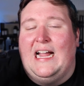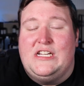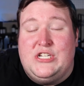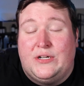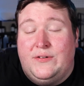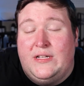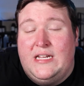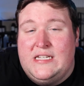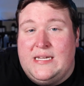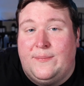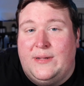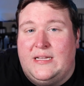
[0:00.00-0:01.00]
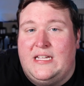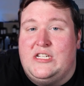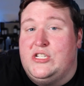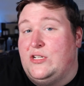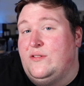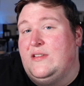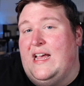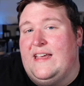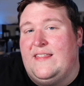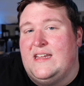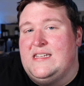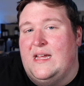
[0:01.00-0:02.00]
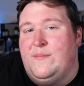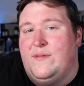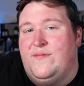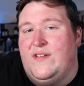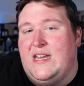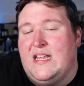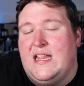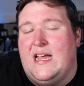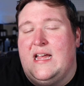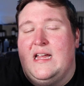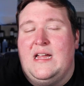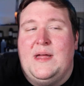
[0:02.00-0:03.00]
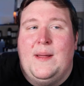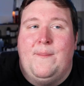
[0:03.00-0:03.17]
I generally typically do like that type of vanilla,